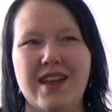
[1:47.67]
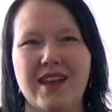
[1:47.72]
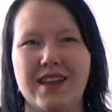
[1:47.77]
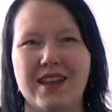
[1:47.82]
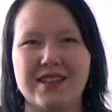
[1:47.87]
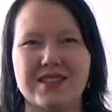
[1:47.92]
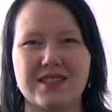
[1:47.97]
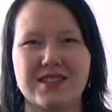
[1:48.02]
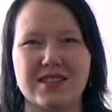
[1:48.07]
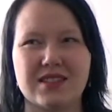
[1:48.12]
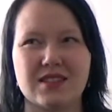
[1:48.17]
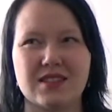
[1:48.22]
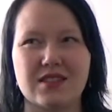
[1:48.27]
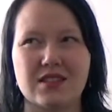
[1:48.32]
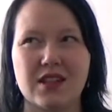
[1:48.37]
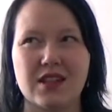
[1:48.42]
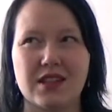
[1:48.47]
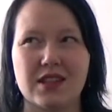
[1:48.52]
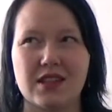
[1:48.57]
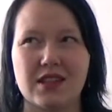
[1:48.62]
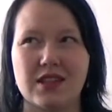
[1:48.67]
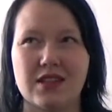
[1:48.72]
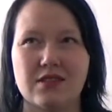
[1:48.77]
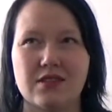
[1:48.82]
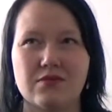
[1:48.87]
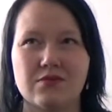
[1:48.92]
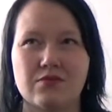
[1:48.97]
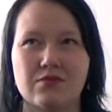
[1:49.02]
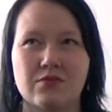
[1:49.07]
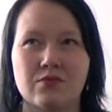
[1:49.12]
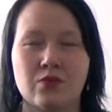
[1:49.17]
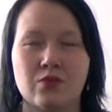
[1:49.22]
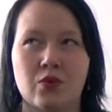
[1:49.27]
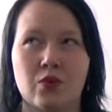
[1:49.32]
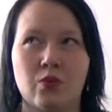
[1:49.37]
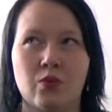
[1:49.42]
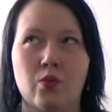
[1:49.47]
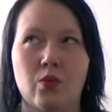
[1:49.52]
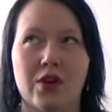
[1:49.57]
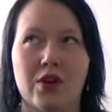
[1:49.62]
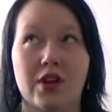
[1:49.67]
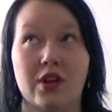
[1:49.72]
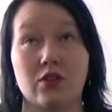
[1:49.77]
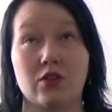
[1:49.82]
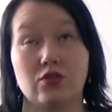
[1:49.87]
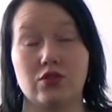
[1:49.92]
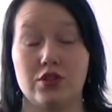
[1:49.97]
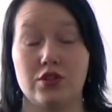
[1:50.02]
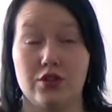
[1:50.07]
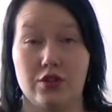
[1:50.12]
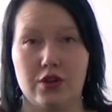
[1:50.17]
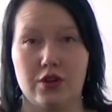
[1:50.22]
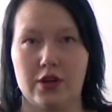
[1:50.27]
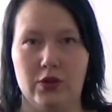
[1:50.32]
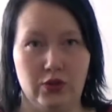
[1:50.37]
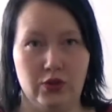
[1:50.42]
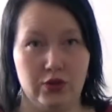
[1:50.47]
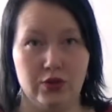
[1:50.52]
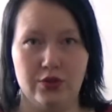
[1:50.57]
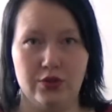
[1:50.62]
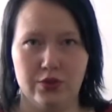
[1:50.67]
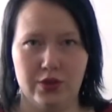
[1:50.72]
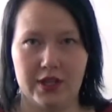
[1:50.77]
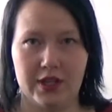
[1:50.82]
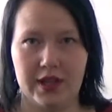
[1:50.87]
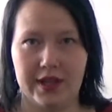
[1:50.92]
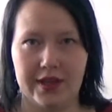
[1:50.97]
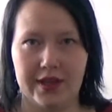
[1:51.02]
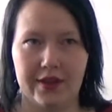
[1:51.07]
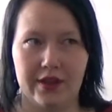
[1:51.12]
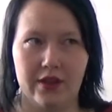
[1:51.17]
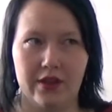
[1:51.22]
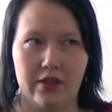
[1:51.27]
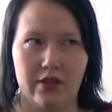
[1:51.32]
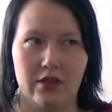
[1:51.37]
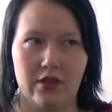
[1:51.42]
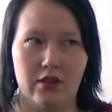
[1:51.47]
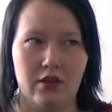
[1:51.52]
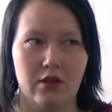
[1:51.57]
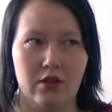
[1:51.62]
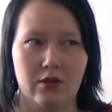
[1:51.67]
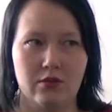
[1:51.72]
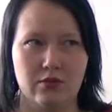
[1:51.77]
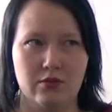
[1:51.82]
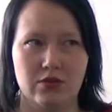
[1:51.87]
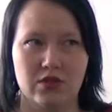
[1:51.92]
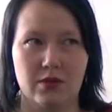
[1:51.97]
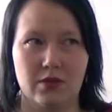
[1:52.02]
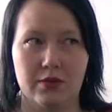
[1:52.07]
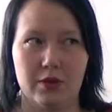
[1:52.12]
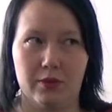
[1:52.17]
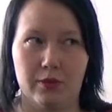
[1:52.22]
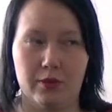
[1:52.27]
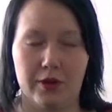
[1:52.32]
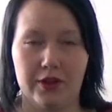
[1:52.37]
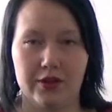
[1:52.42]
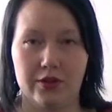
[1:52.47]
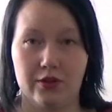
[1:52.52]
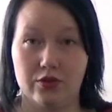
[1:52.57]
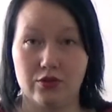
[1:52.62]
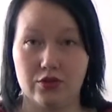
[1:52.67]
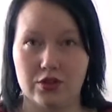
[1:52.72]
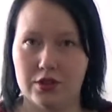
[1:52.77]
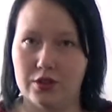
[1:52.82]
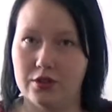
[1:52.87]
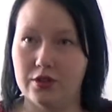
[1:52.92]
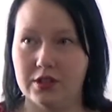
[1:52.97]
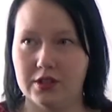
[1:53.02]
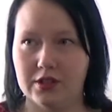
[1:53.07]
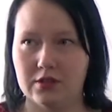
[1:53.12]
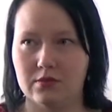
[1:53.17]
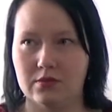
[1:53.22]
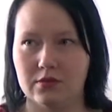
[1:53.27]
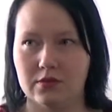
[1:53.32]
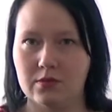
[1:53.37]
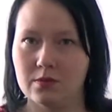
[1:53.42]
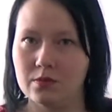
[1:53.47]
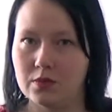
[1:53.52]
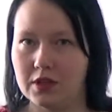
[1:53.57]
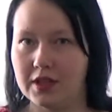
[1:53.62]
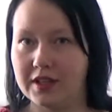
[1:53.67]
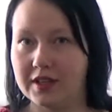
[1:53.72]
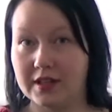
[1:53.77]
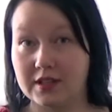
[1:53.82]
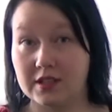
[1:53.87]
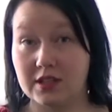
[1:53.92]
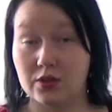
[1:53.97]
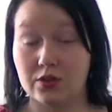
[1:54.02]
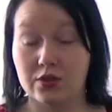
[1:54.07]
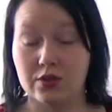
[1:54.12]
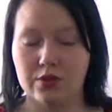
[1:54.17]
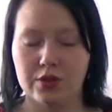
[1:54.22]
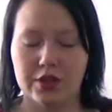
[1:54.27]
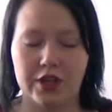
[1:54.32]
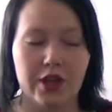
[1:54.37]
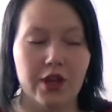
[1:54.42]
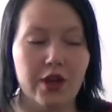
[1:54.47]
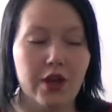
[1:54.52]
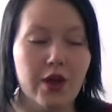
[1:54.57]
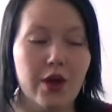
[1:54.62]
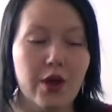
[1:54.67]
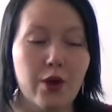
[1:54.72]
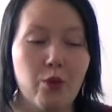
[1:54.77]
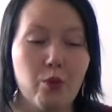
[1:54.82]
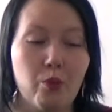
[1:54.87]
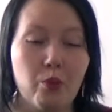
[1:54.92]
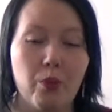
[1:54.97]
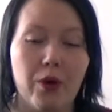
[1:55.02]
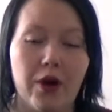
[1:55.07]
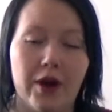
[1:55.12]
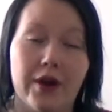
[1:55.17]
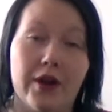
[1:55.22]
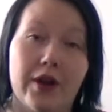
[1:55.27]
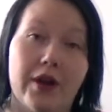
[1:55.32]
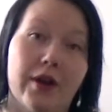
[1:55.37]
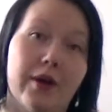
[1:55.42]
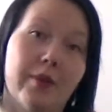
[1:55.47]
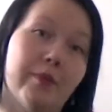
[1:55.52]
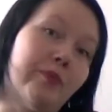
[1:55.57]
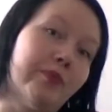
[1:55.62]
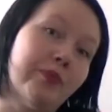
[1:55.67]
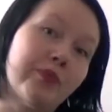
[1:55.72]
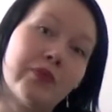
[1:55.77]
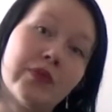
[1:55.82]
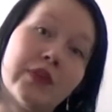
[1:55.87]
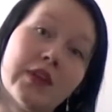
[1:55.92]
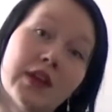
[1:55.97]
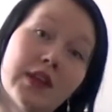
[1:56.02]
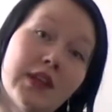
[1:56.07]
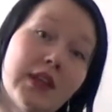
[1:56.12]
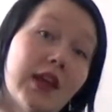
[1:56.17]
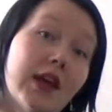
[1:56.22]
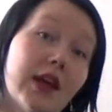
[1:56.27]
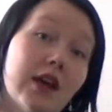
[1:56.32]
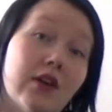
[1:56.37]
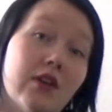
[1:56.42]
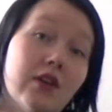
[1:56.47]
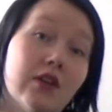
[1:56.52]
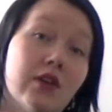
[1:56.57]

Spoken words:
It's not what I consider a tunic length. Some people might consider it as a tunic, but yeah,